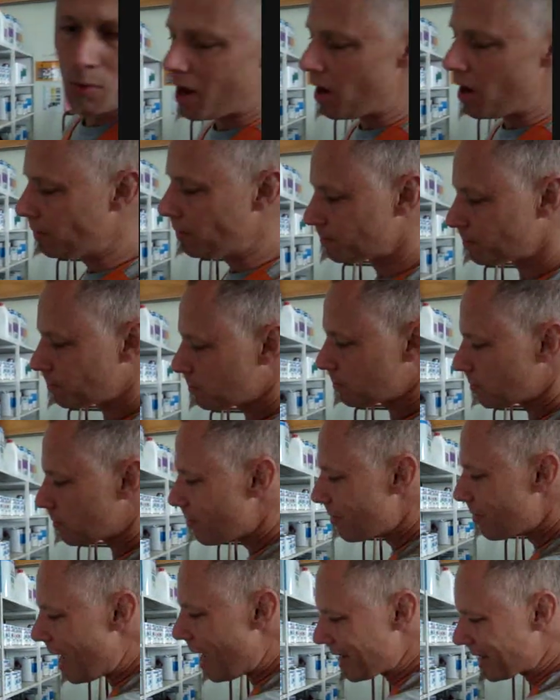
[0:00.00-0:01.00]
as well.
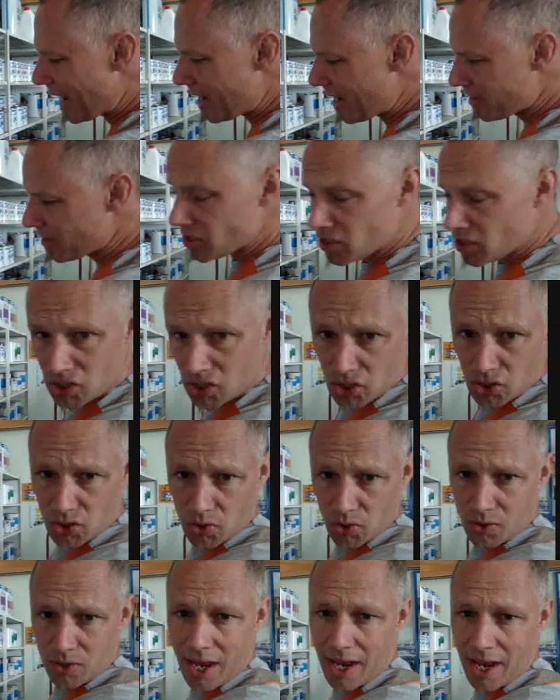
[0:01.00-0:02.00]
Again, this is your
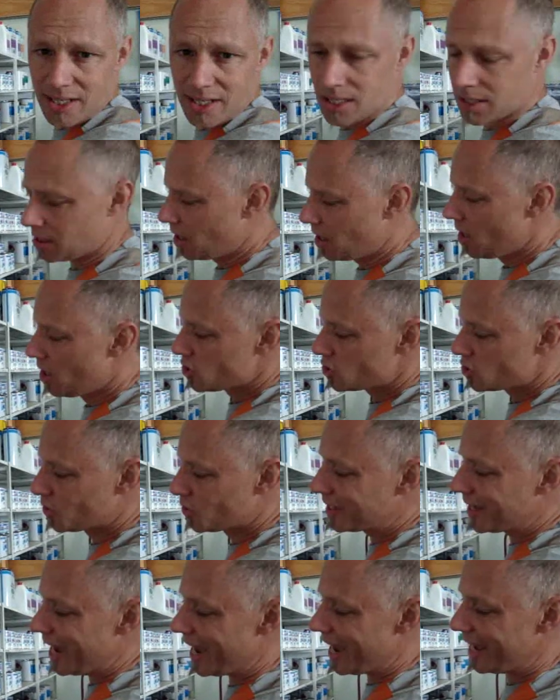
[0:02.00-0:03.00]
2K,
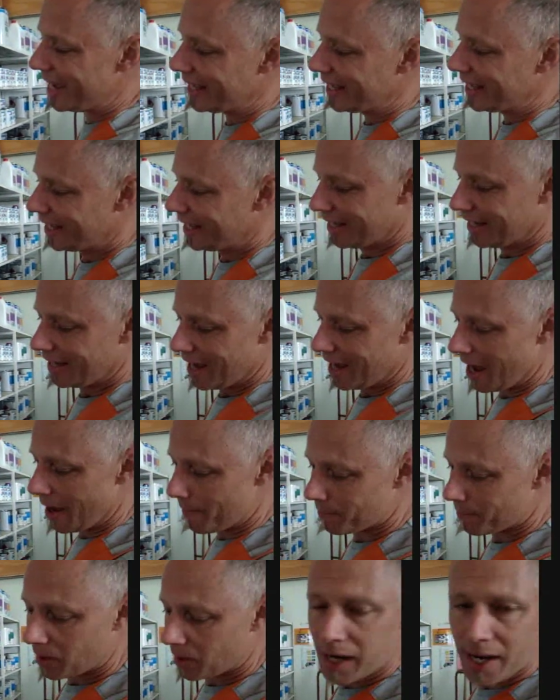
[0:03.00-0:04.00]
2K
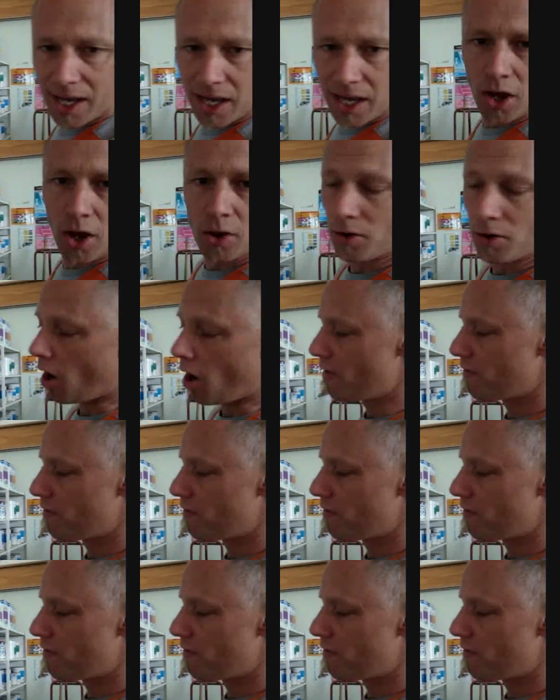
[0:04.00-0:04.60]
um, clear coat